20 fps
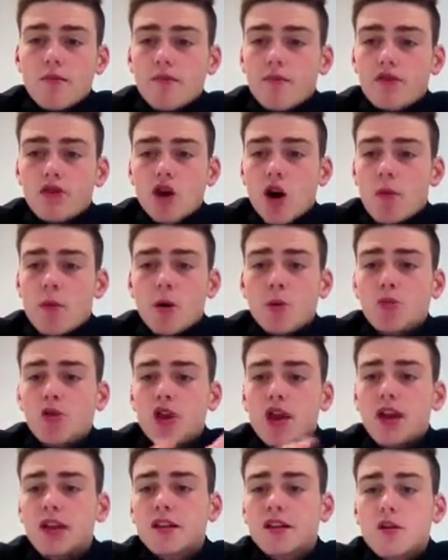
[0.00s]
sharp
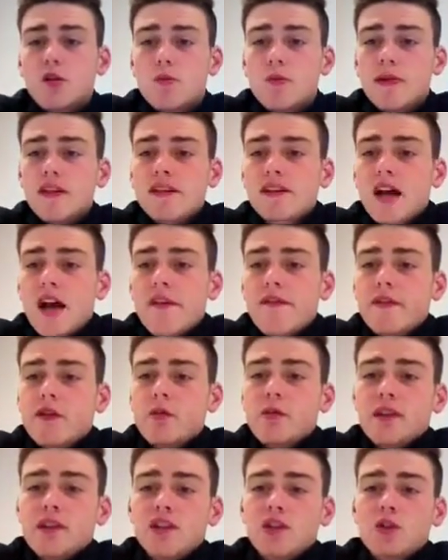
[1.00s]
objects. It'll be safe,
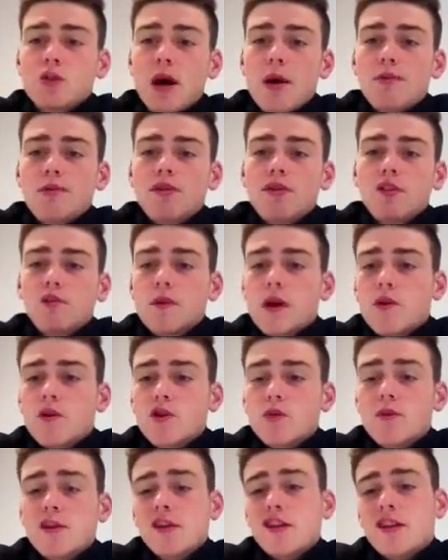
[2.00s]
it'll be swept as well, and
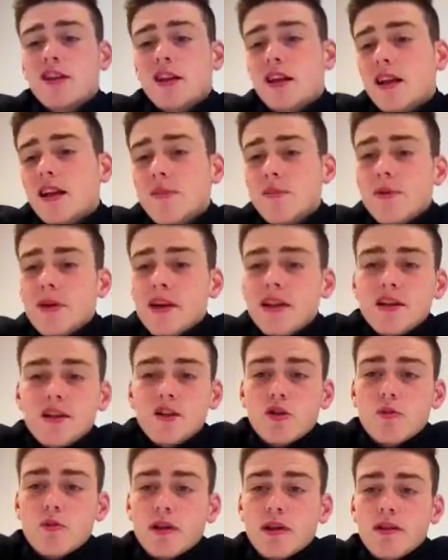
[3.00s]
especially in the Olympics,
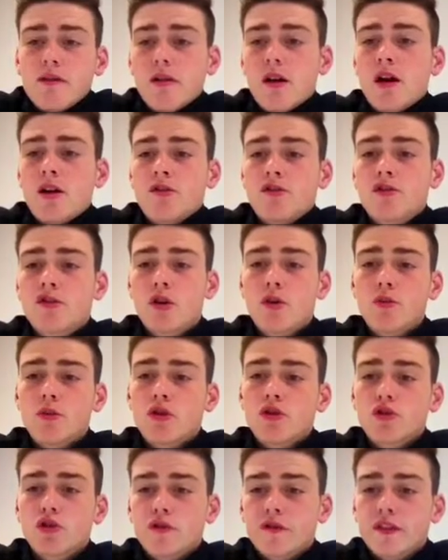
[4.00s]
it'll be a
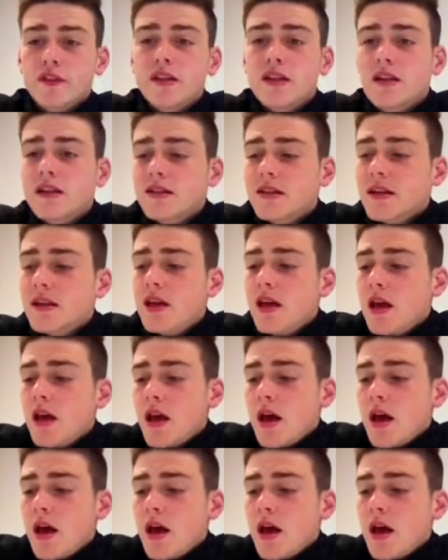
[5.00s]
top-notch facility.